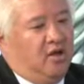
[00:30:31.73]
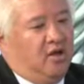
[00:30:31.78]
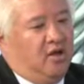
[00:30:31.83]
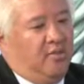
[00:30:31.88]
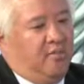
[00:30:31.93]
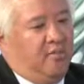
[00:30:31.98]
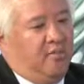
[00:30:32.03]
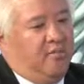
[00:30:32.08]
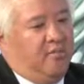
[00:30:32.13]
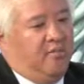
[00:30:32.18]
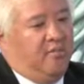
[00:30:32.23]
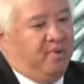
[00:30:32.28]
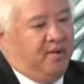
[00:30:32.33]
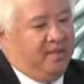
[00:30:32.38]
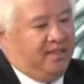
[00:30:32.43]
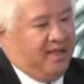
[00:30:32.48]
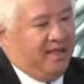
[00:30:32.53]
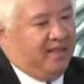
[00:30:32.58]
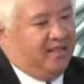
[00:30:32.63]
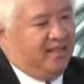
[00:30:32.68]

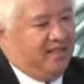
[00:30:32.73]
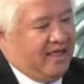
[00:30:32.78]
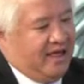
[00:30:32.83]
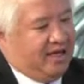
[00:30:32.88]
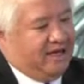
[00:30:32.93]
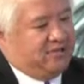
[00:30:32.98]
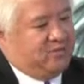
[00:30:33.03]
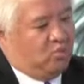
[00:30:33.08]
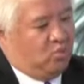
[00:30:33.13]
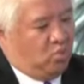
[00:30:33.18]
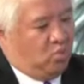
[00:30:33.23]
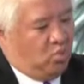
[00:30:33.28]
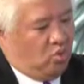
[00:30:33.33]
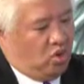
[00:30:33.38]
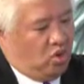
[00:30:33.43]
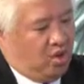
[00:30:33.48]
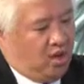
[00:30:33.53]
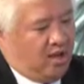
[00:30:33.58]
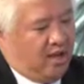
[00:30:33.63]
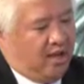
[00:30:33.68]
But that's
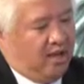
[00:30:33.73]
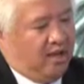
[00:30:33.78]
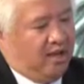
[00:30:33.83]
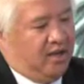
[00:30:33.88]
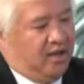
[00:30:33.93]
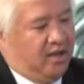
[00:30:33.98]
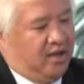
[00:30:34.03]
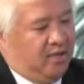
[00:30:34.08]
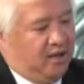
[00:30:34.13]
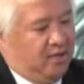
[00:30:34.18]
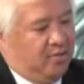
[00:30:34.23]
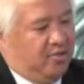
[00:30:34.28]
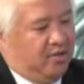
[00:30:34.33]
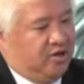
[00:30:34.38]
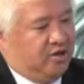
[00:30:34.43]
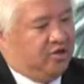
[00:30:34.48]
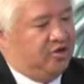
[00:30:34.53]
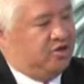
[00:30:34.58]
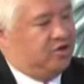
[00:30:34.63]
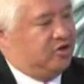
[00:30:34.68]
why an
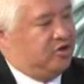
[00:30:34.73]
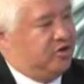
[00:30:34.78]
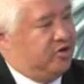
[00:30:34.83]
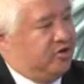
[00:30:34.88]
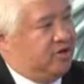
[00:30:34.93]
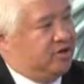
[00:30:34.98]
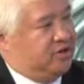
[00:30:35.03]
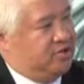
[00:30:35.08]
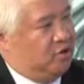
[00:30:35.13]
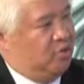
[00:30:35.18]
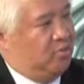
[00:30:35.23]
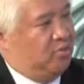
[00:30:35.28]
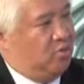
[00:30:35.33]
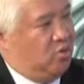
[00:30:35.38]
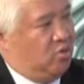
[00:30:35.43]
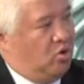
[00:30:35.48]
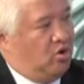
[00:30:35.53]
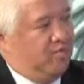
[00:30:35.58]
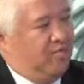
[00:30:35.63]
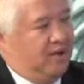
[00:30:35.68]
independent judiciary is so
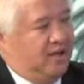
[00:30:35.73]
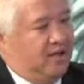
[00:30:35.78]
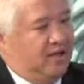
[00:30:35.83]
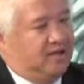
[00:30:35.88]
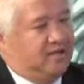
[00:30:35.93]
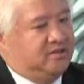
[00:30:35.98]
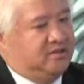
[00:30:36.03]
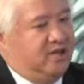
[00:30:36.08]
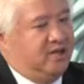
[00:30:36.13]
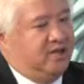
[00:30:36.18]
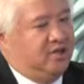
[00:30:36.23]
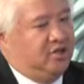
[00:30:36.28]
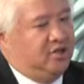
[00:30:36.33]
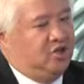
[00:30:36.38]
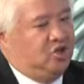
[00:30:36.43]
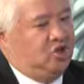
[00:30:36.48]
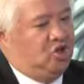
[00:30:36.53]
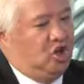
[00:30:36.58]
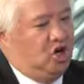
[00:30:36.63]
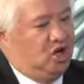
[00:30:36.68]
important, because a
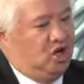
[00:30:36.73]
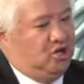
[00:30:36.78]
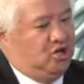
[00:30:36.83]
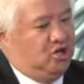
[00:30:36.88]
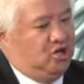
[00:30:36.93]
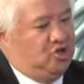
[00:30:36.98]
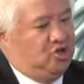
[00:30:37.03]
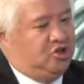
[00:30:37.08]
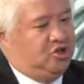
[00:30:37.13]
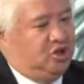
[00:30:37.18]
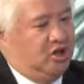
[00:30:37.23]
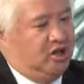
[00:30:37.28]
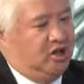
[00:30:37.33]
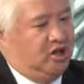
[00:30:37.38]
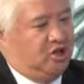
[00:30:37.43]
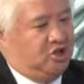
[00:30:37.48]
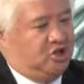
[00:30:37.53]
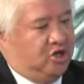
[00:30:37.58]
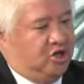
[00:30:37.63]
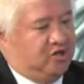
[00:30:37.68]
judge
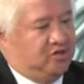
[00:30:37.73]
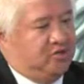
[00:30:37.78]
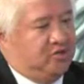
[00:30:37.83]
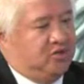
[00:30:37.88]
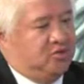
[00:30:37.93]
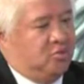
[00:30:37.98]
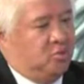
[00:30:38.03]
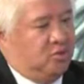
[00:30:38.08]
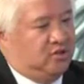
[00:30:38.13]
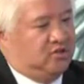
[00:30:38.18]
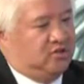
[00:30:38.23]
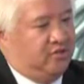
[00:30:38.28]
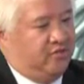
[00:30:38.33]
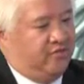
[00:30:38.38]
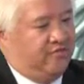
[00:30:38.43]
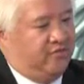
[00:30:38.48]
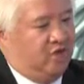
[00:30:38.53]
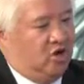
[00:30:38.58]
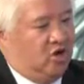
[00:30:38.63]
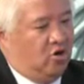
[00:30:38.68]
and a justice, once
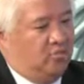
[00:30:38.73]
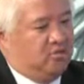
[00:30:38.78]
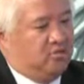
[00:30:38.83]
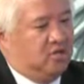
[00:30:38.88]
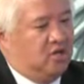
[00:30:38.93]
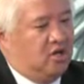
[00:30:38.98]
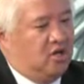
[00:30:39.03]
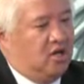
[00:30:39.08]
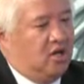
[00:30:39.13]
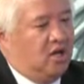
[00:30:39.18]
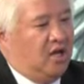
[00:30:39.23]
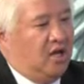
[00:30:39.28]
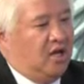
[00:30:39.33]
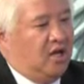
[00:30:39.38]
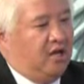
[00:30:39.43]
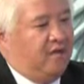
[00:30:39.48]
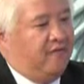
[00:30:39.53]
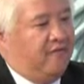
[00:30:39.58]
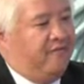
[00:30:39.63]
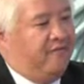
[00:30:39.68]
confirmed,
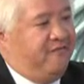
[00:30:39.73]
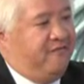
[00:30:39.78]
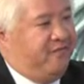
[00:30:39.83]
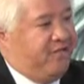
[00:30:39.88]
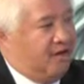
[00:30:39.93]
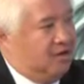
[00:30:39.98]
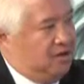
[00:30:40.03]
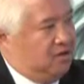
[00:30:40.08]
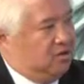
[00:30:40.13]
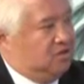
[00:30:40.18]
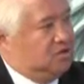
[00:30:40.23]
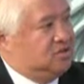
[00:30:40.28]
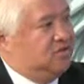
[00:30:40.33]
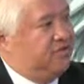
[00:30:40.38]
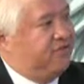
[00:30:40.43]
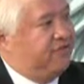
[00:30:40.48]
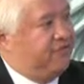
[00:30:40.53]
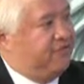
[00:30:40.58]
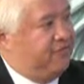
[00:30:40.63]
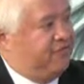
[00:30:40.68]
feels
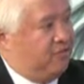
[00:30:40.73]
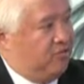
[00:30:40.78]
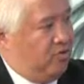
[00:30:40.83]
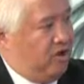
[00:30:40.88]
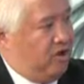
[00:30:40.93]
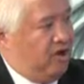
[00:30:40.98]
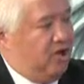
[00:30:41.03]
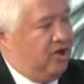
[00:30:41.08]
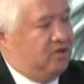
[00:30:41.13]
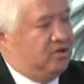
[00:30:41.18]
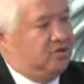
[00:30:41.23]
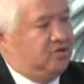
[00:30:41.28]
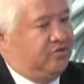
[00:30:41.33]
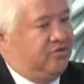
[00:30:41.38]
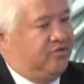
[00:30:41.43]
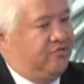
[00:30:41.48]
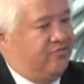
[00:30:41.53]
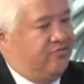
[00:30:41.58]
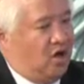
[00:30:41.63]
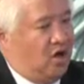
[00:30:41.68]
free to
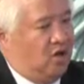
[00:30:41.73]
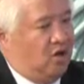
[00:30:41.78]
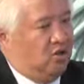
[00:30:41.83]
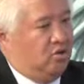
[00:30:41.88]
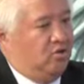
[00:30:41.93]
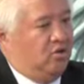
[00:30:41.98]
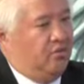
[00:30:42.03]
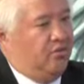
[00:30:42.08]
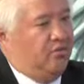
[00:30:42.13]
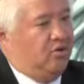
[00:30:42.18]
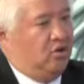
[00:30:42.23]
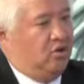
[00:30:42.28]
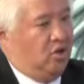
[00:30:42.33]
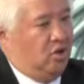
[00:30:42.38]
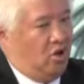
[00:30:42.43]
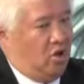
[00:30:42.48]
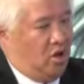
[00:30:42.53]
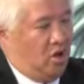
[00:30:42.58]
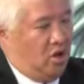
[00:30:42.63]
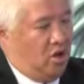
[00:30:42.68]
follow the
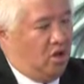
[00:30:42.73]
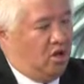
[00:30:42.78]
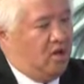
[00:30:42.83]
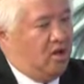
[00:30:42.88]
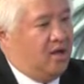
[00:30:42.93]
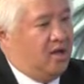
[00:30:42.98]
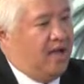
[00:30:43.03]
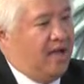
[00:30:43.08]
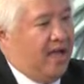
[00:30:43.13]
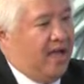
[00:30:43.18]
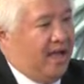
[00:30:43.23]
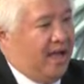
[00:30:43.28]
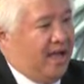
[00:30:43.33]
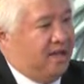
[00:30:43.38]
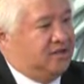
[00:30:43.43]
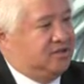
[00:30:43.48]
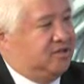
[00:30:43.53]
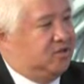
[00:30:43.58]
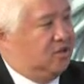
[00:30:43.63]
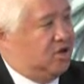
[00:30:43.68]
law
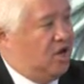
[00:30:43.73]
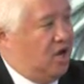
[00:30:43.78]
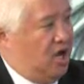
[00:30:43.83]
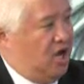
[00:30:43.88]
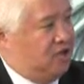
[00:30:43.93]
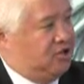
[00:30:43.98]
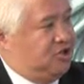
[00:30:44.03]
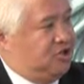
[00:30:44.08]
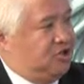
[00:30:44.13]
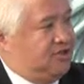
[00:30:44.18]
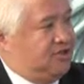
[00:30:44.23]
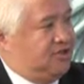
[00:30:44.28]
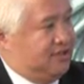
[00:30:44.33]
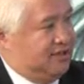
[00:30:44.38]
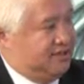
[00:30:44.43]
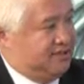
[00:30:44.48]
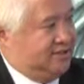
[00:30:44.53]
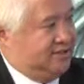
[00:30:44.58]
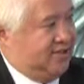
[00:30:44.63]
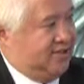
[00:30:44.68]
as their conscience
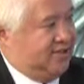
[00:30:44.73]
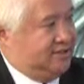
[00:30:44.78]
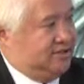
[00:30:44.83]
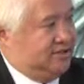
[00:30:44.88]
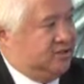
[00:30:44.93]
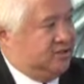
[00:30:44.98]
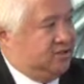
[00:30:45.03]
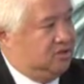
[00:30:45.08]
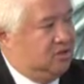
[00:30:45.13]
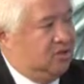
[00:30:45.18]
dictates,